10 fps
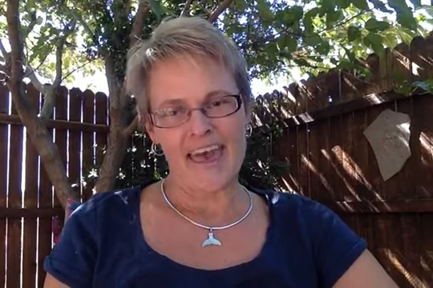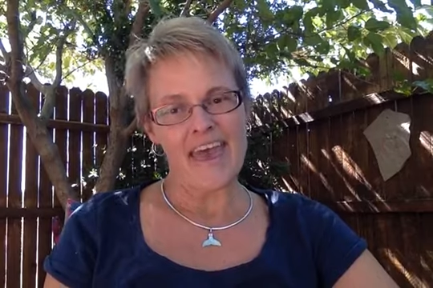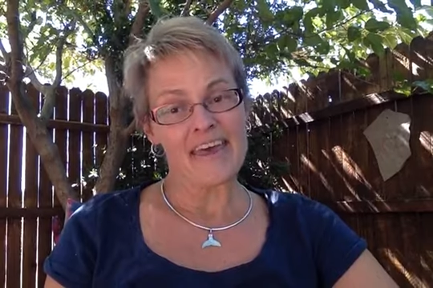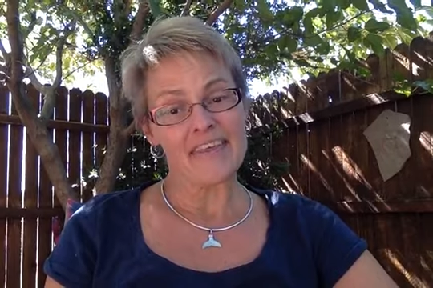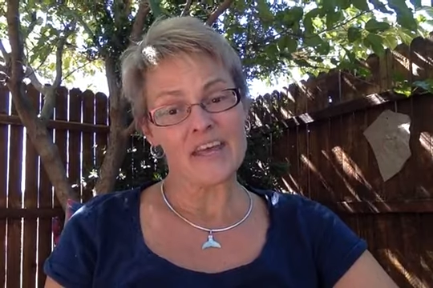
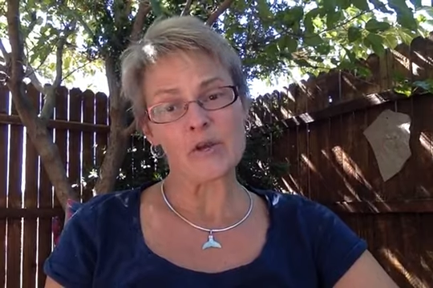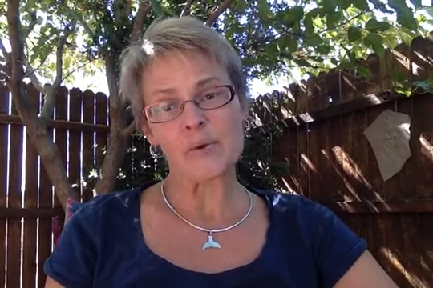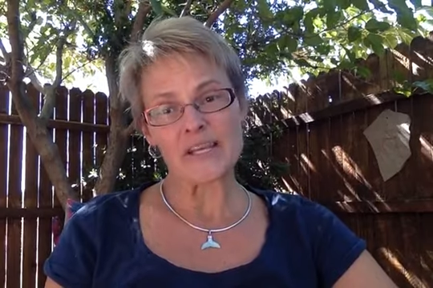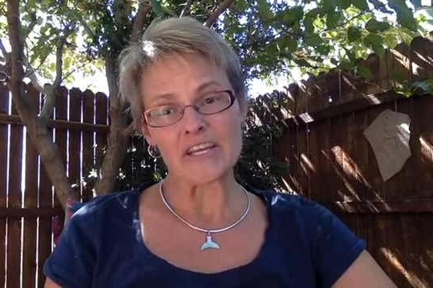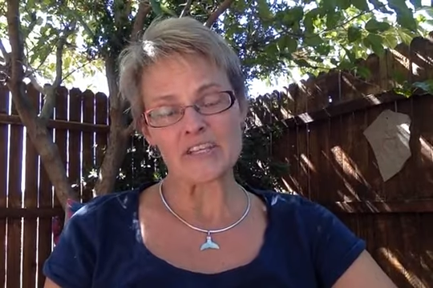and that your
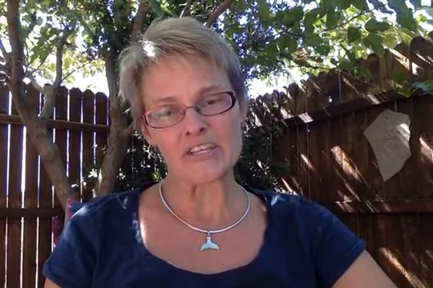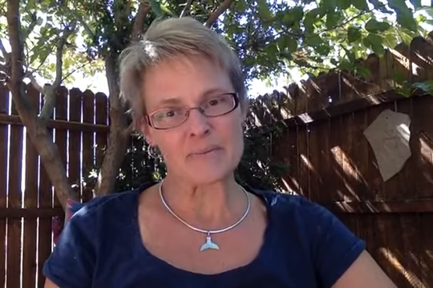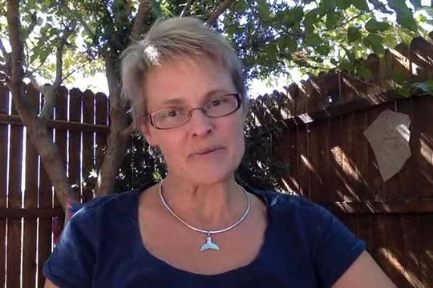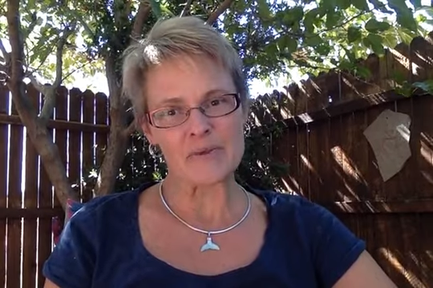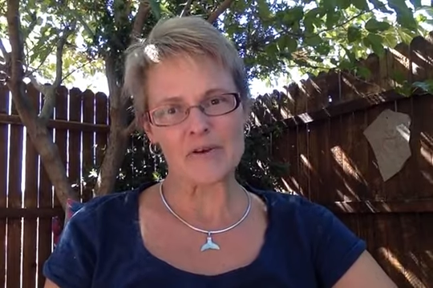
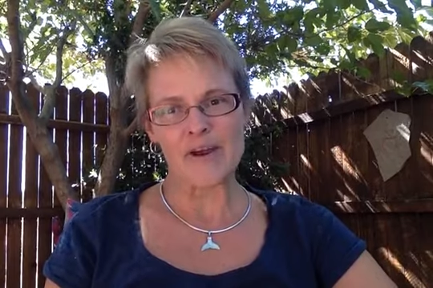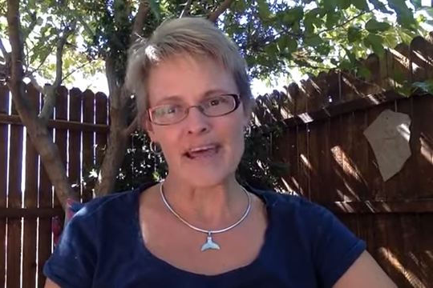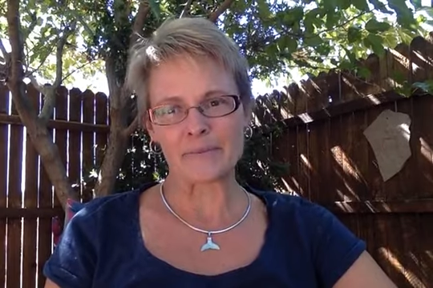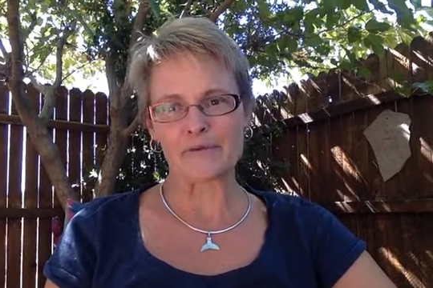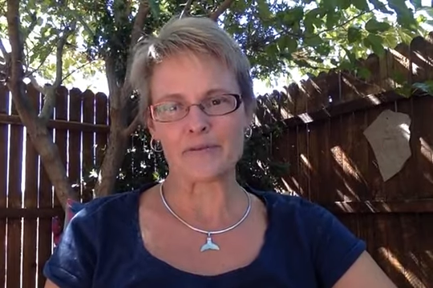relationships with your
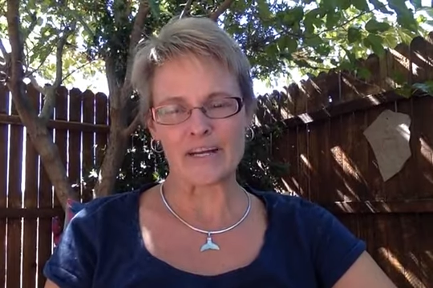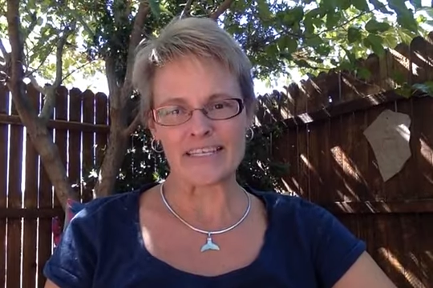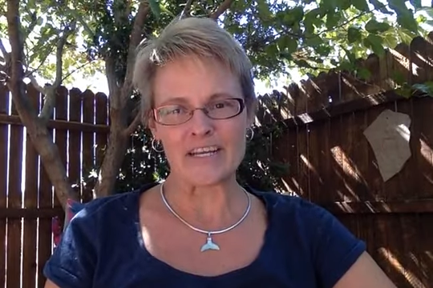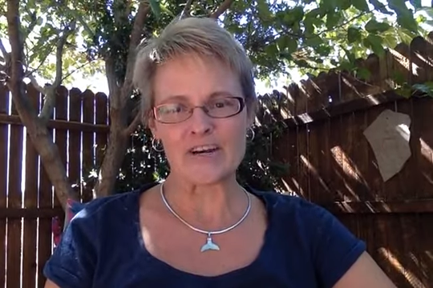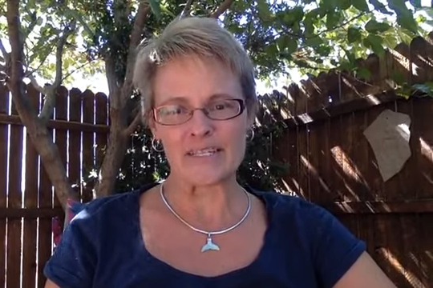animal
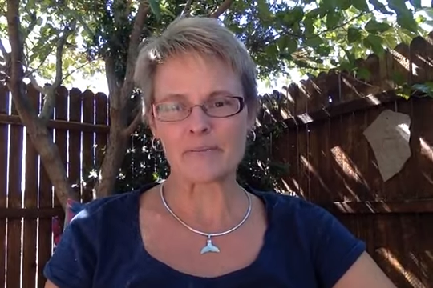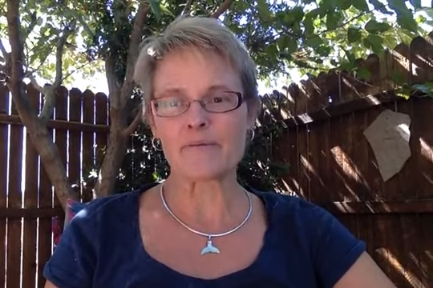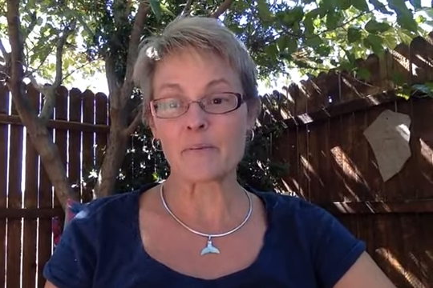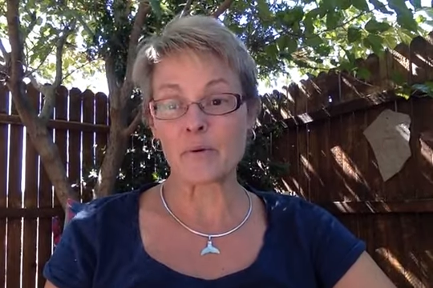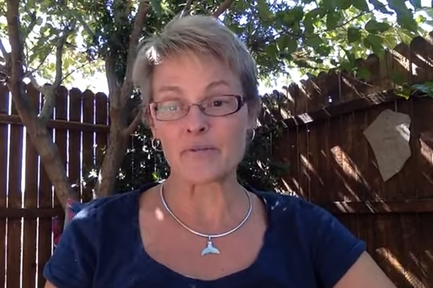friends are some
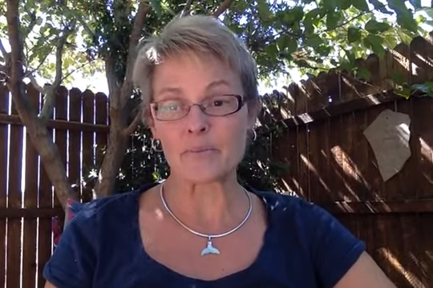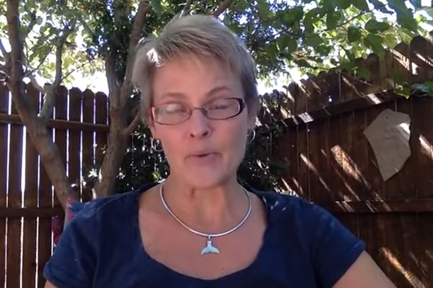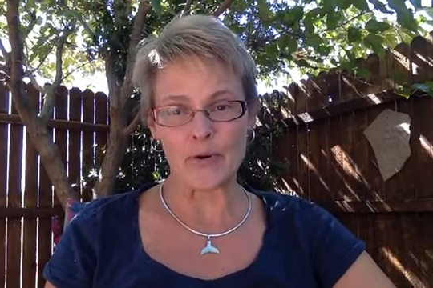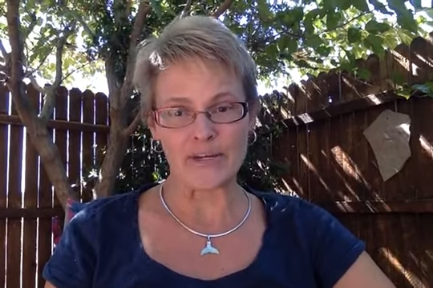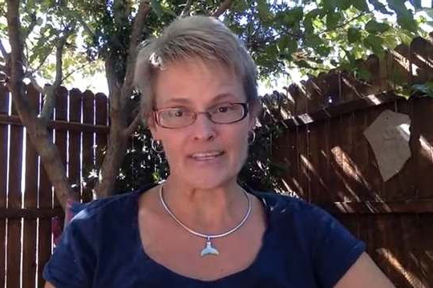of the most
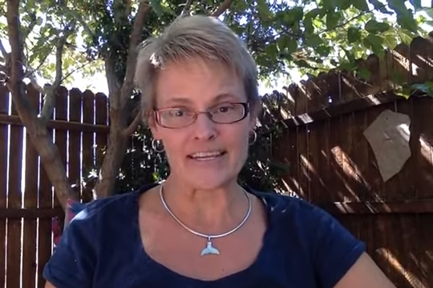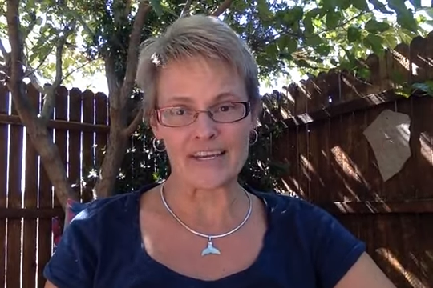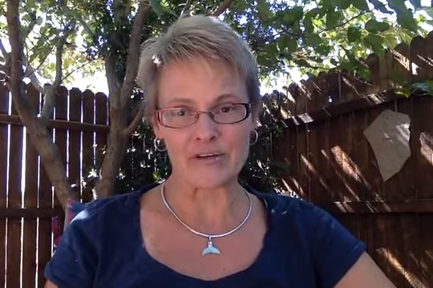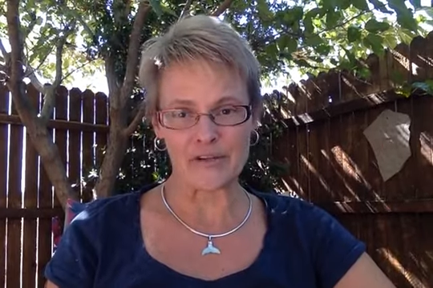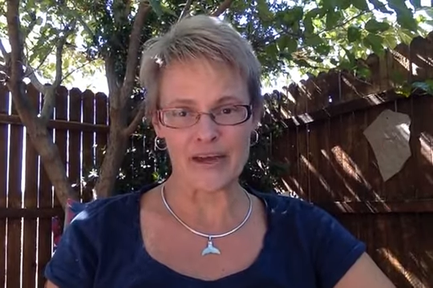important
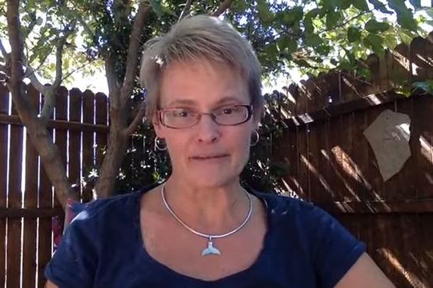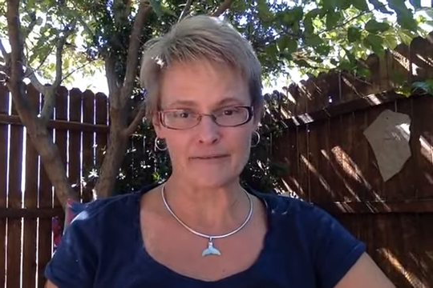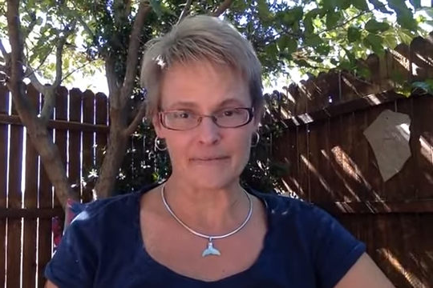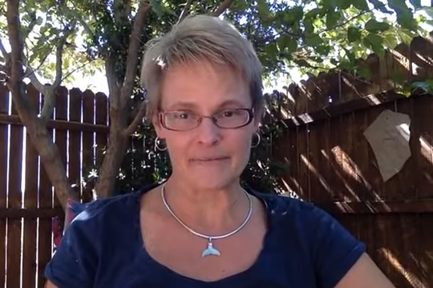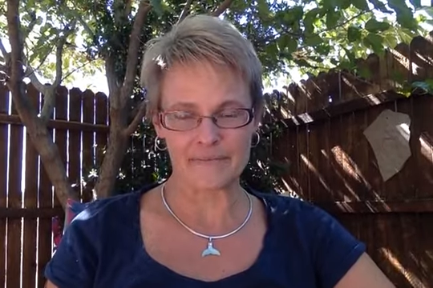in your life.